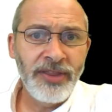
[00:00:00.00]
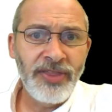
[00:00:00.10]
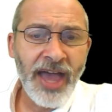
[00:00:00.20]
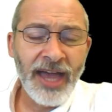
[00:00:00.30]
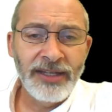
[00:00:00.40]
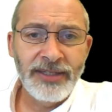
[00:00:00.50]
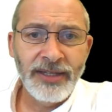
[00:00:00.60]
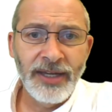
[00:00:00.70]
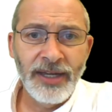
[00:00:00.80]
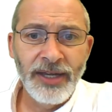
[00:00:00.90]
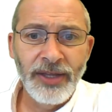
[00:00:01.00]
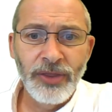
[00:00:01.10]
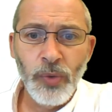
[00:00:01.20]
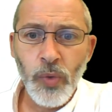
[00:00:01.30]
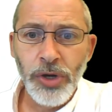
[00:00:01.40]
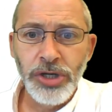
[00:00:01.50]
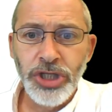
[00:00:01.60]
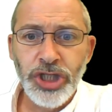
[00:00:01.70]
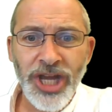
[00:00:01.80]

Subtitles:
that the word